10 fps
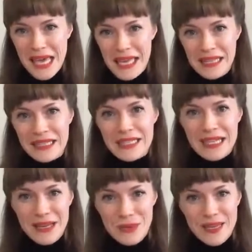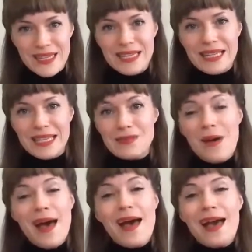Incy Wincy
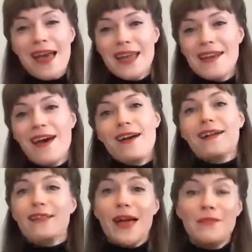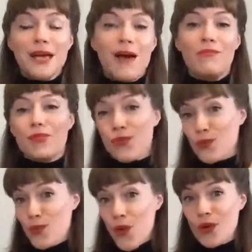Spider climbed up the
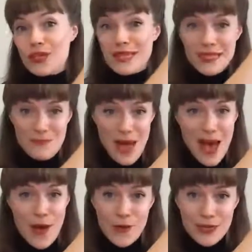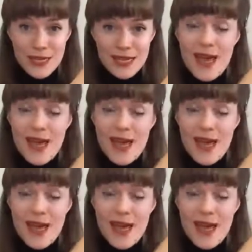water spout.